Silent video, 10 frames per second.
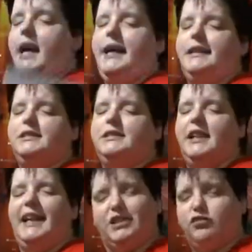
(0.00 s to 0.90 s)
And
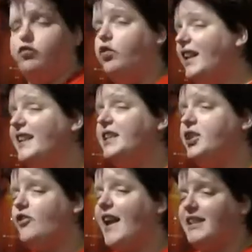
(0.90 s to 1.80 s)
it's really
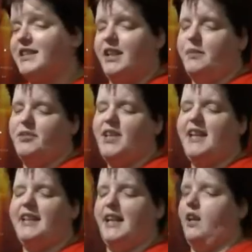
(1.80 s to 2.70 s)
distracting. I'm
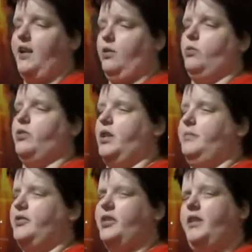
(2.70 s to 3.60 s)
sat there like all the time
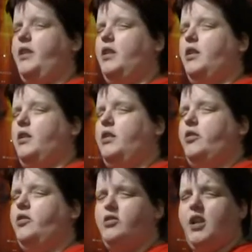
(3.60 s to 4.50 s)
just going,
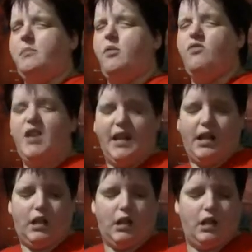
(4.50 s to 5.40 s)
she looks like
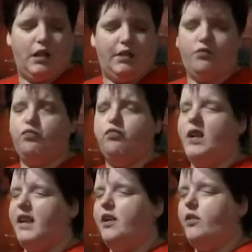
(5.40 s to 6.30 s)
Maria. That's
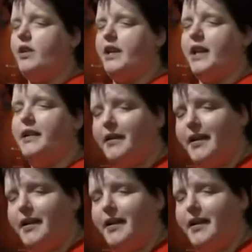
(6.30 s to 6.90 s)
really annoying.